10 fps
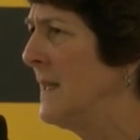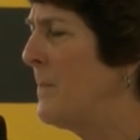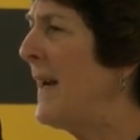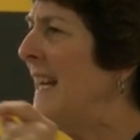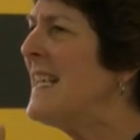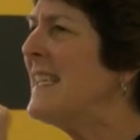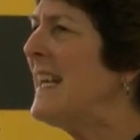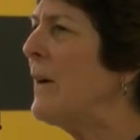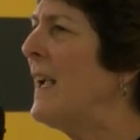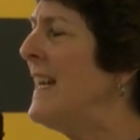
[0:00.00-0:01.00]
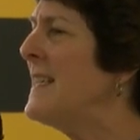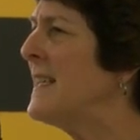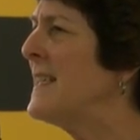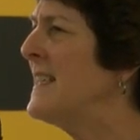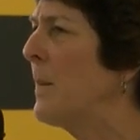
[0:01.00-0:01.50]
But it isn't, it
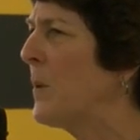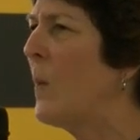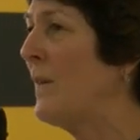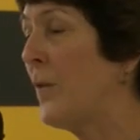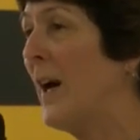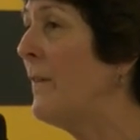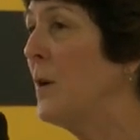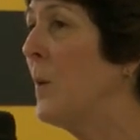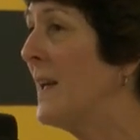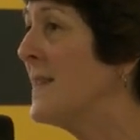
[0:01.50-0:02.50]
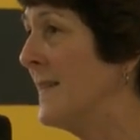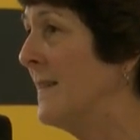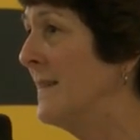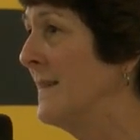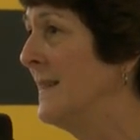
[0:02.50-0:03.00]
isn't number one for everyone, is it?
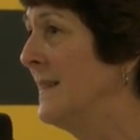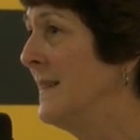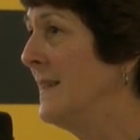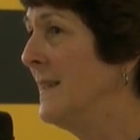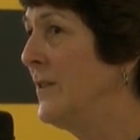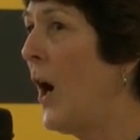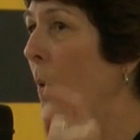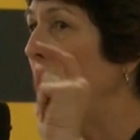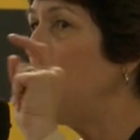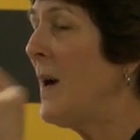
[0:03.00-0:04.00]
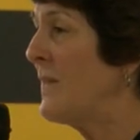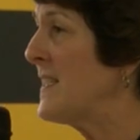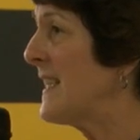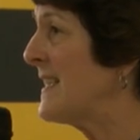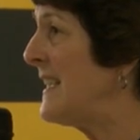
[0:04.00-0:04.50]
Not when you have a
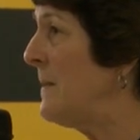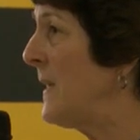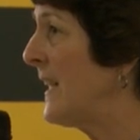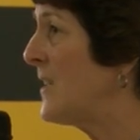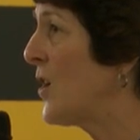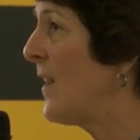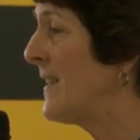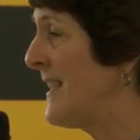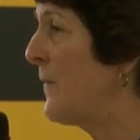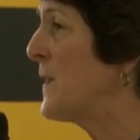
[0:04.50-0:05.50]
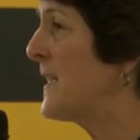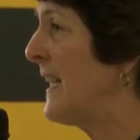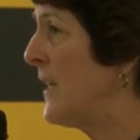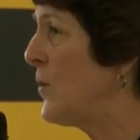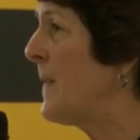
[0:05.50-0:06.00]
$16 million
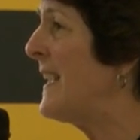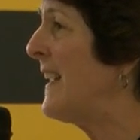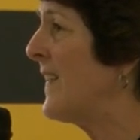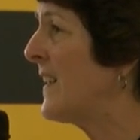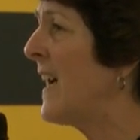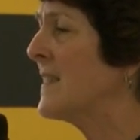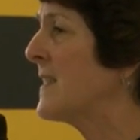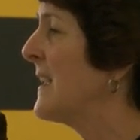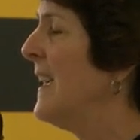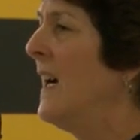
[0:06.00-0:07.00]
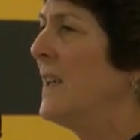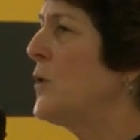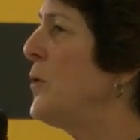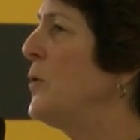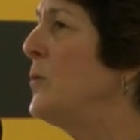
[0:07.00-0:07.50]
deficit and you're making the cuts
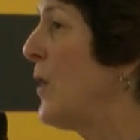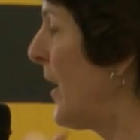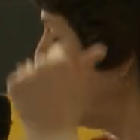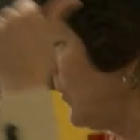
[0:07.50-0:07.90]
to not